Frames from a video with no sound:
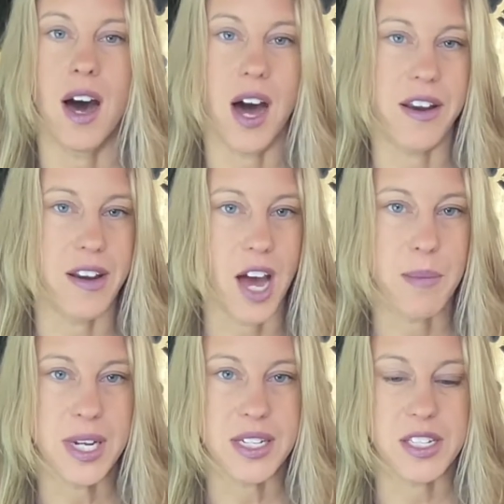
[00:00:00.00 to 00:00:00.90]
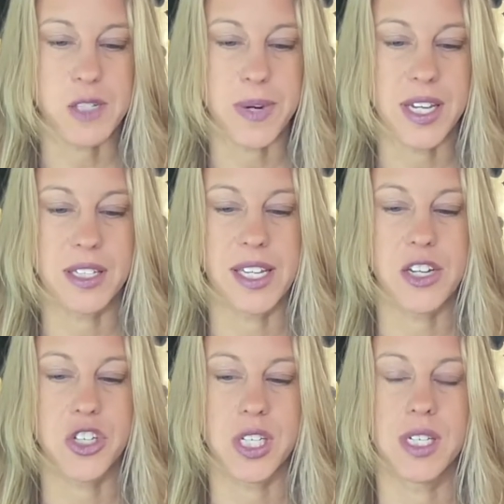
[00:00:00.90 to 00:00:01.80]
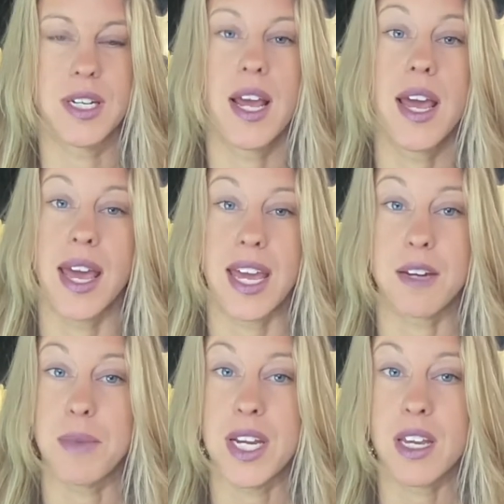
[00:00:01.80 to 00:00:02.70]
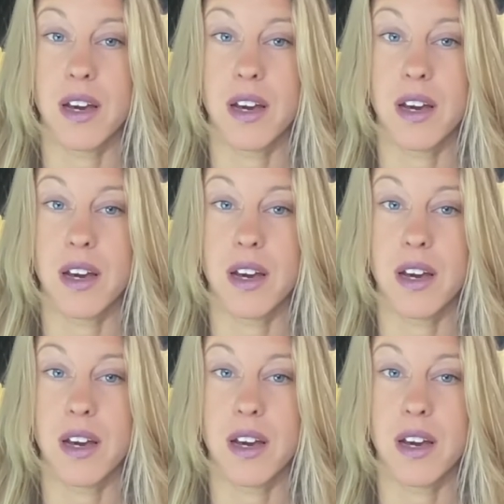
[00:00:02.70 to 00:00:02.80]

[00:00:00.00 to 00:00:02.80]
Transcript: autonomic dysregulation, and many